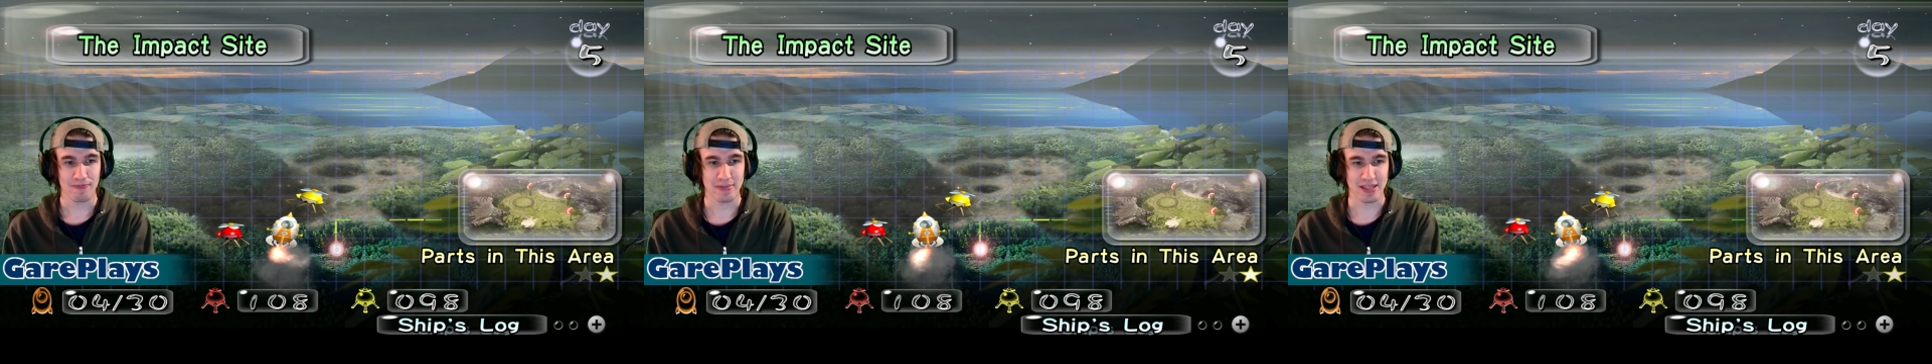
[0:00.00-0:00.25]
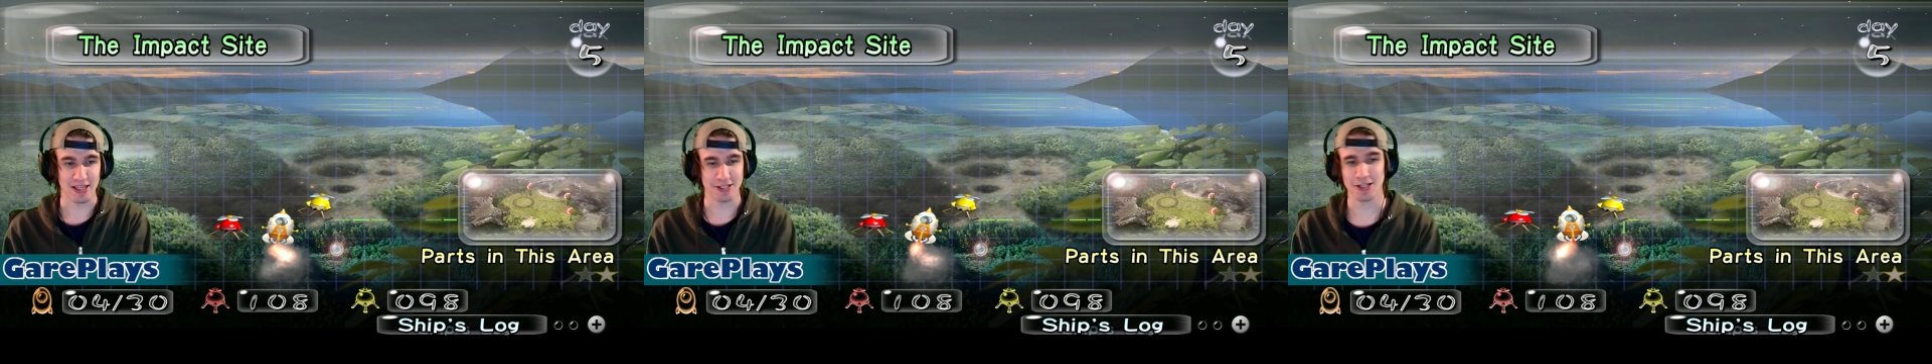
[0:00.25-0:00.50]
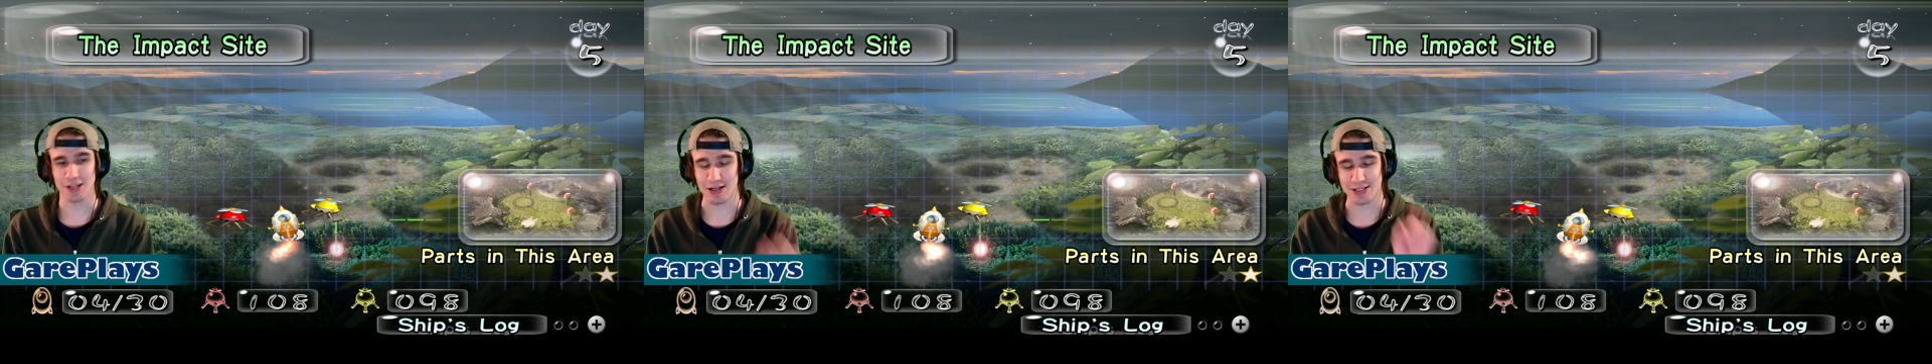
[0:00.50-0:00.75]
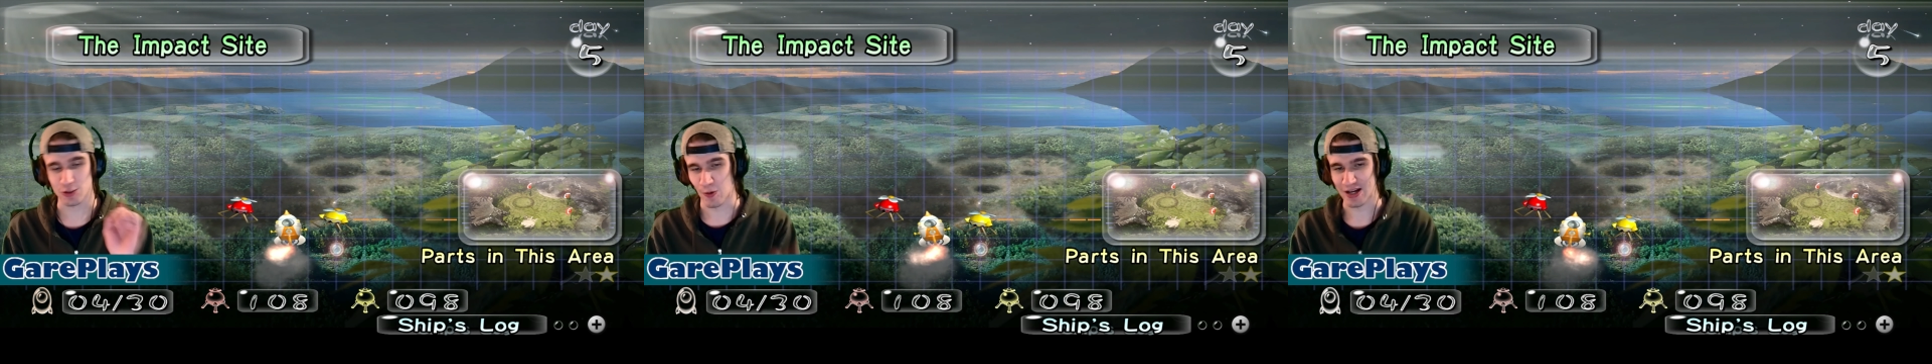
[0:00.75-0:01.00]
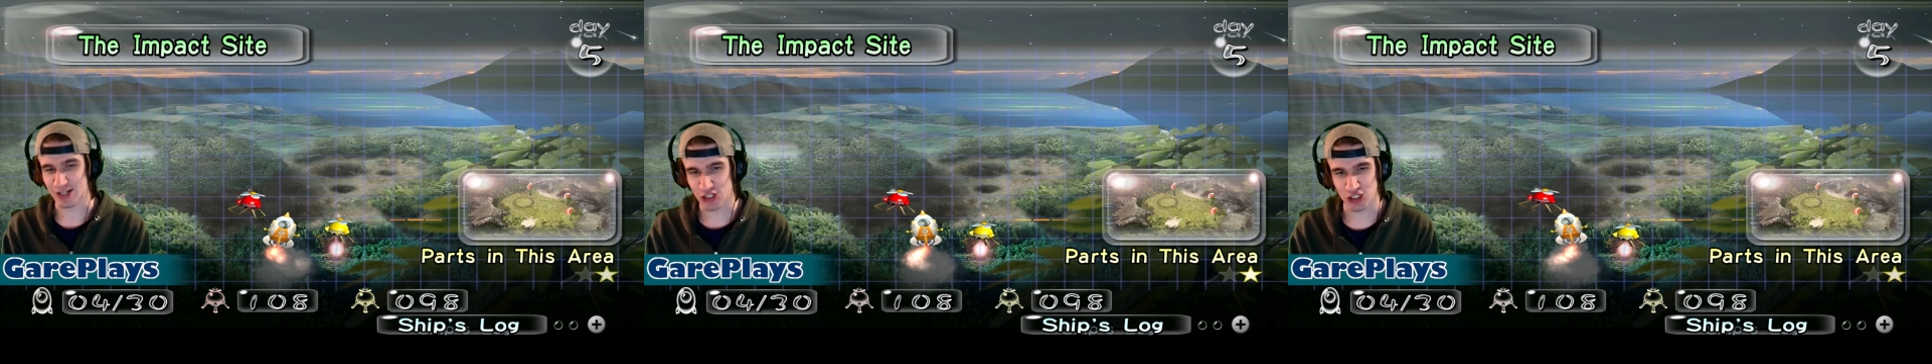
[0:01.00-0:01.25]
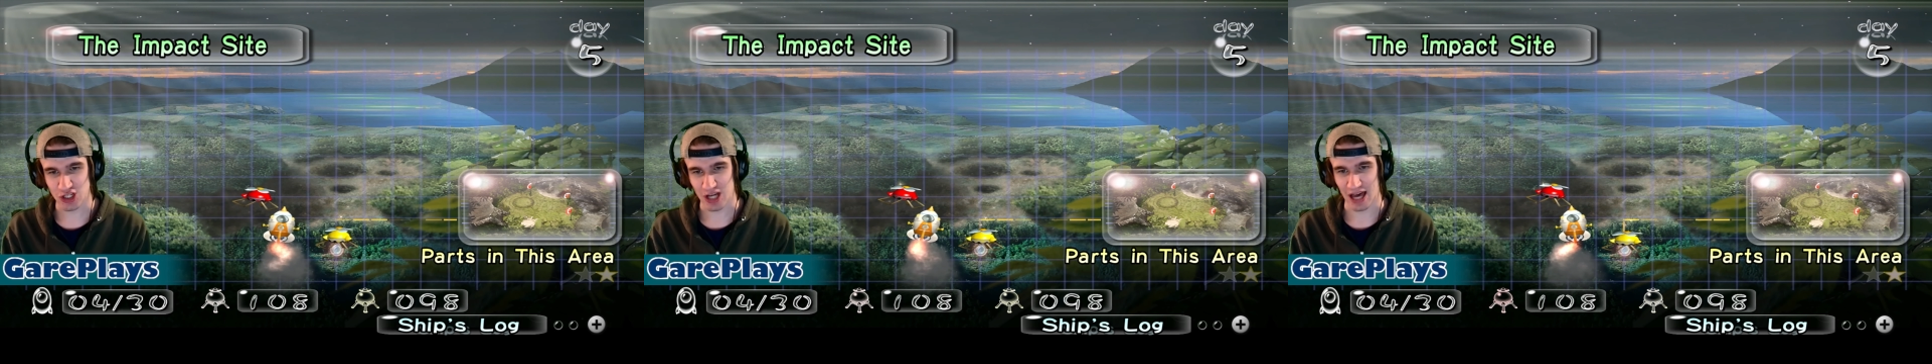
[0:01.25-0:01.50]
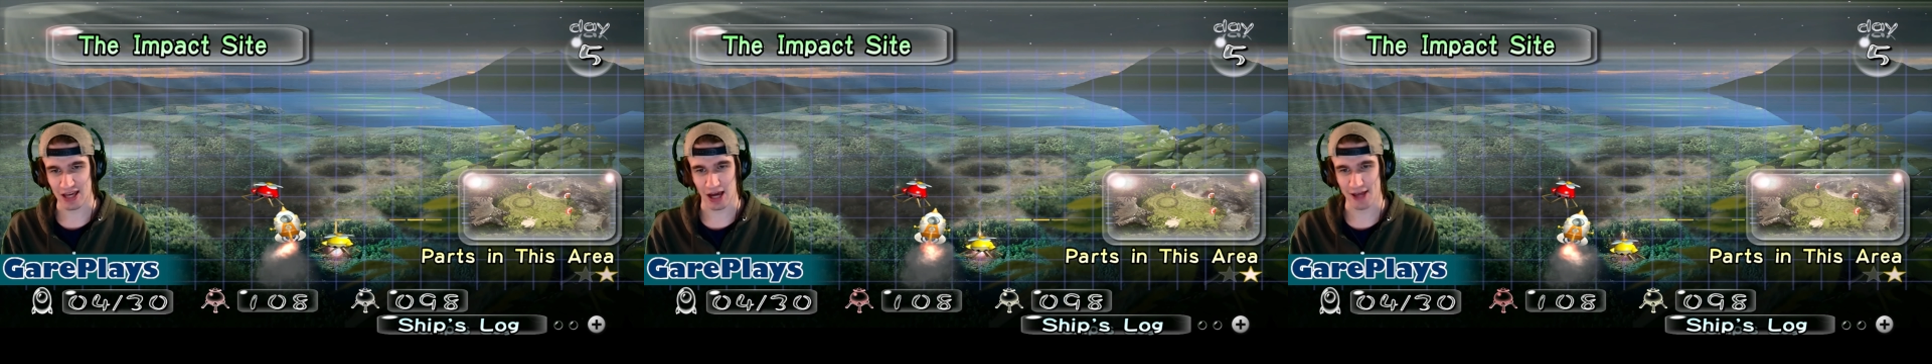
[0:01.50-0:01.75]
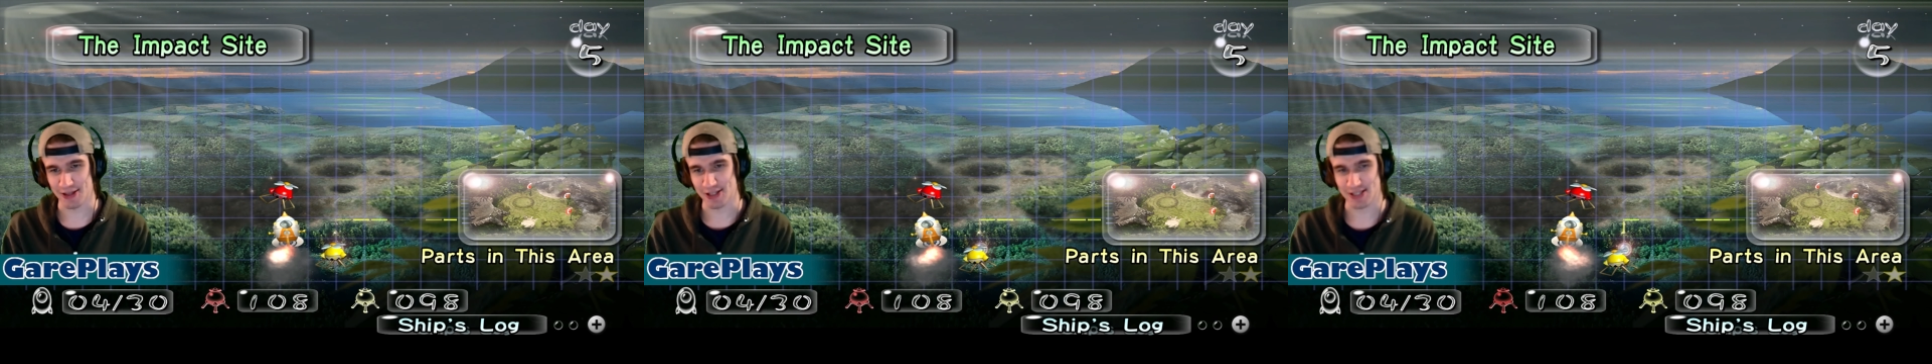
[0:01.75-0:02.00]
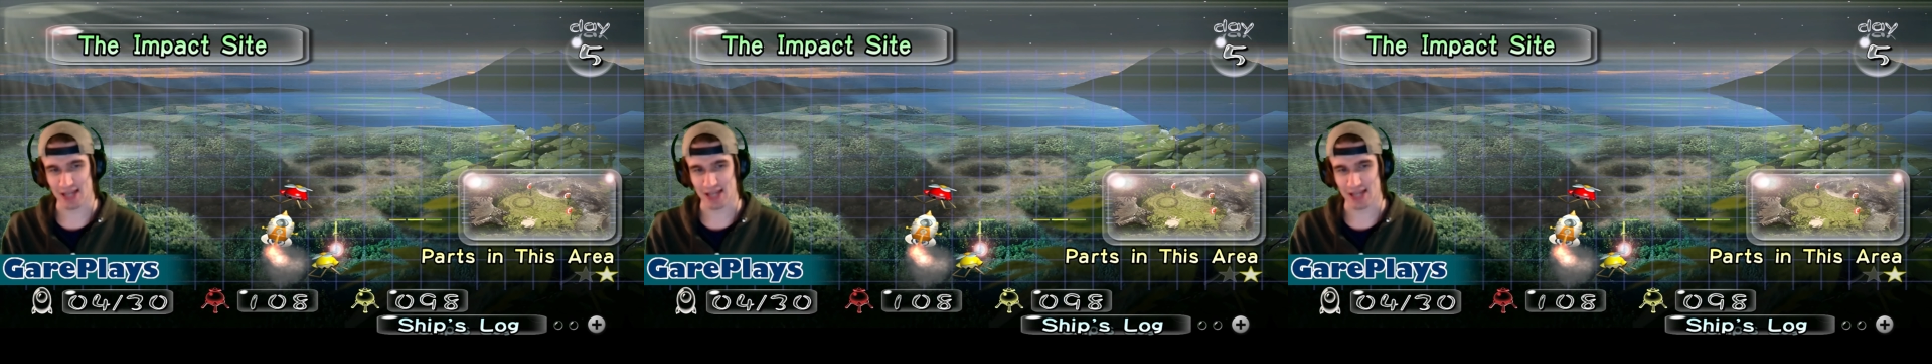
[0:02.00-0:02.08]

this is on Switch. I got this